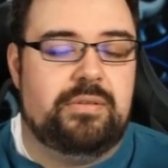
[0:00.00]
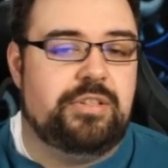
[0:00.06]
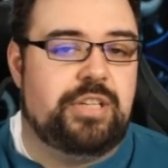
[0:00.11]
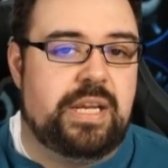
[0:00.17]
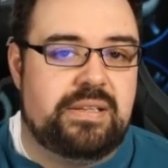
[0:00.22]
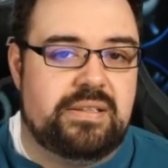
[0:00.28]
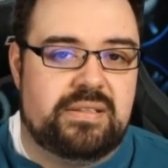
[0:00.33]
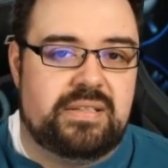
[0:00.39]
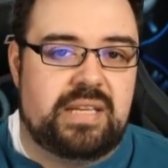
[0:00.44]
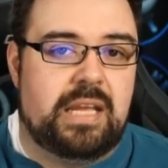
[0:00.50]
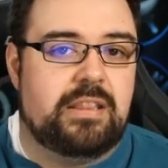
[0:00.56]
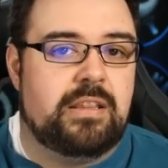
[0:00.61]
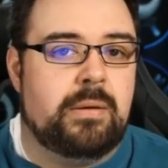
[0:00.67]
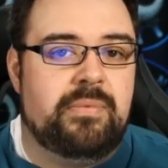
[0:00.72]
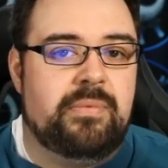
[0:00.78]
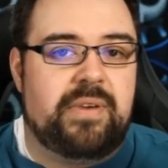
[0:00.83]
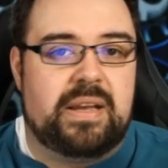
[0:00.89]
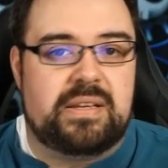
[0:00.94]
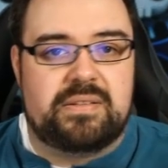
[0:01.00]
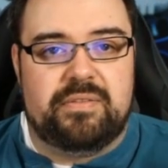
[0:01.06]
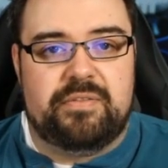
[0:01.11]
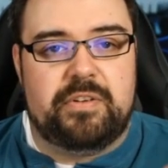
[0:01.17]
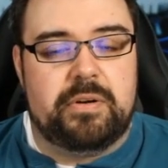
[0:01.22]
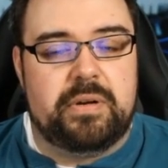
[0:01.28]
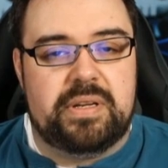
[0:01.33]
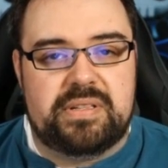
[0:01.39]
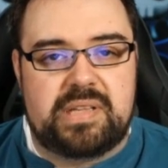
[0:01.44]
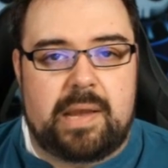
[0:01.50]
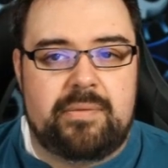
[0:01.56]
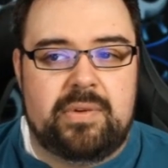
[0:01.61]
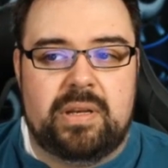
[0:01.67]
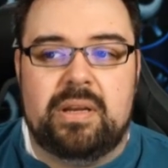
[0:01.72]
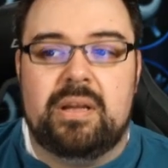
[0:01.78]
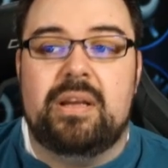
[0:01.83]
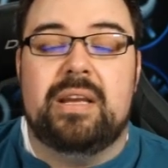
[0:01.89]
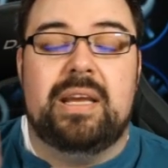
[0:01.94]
Jason Statham, Fast and Furious 7,